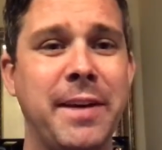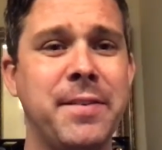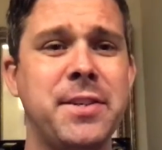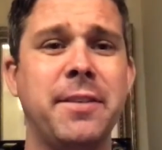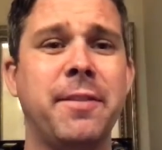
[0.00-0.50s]
If
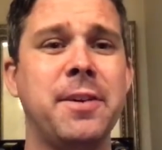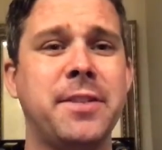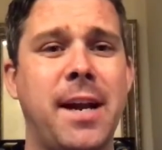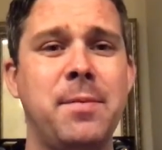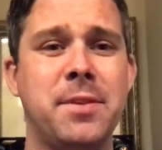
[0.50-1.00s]
this is your first
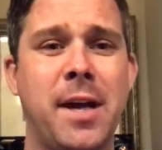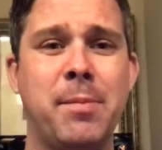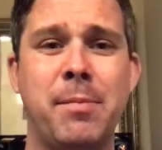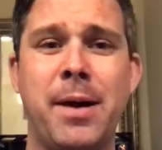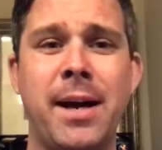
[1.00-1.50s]
time
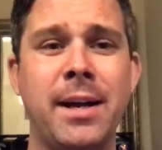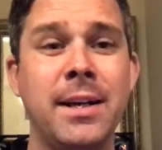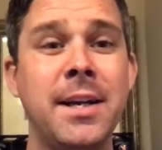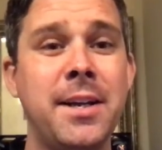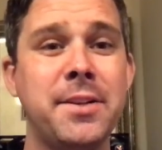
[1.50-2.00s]
stopping by,
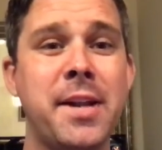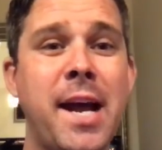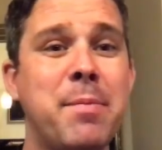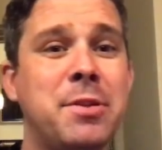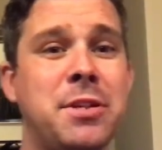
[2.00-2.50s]
doesn't
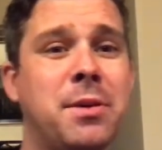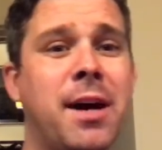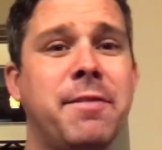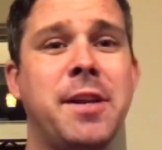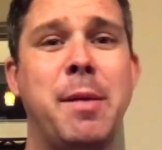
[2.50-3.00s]
happen too
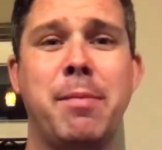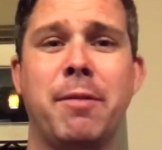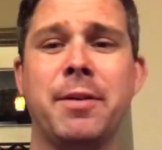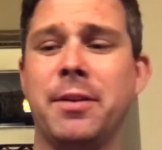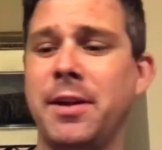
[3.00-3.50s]
often to be
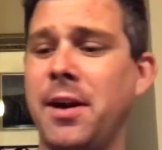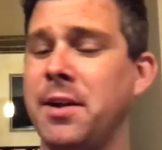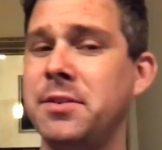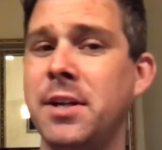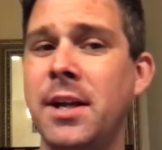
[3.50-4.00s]
perfectly
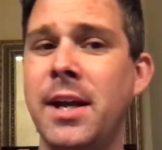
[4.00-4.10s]
honest.